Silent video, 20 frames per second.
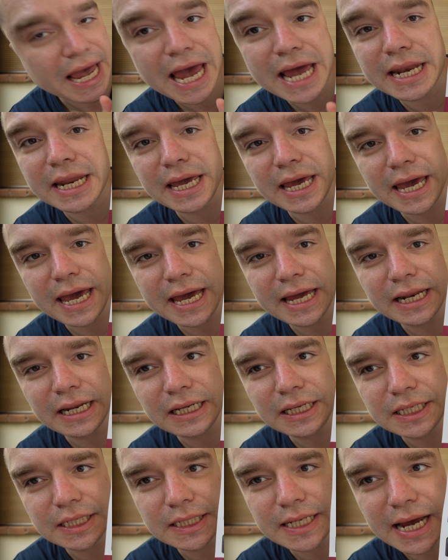and
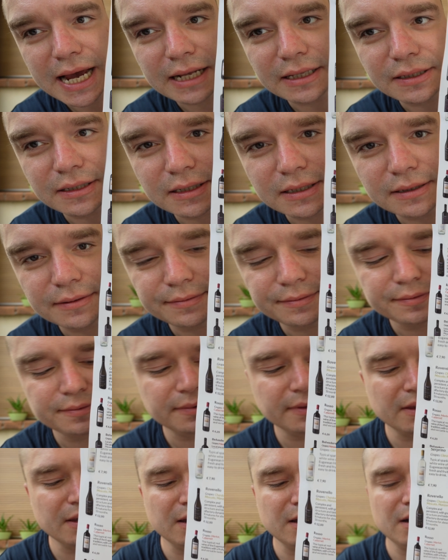80 cents.
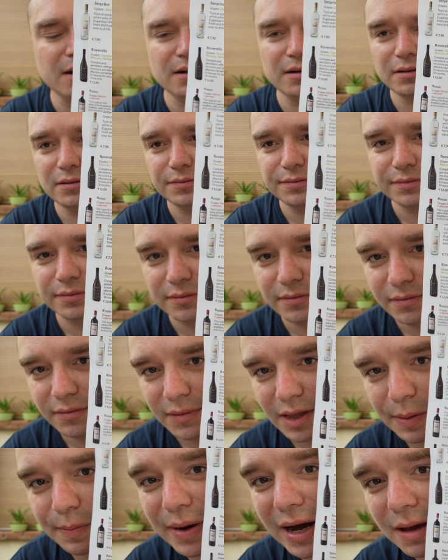
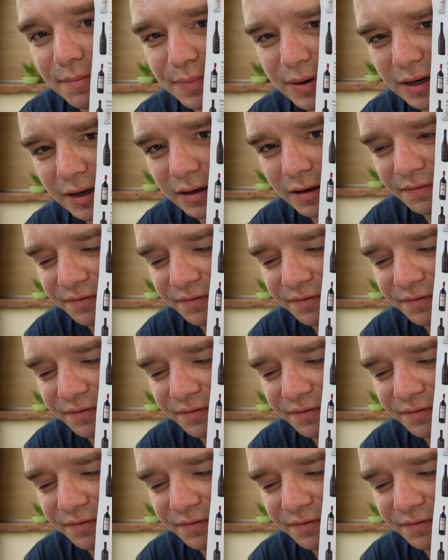In my opinion, a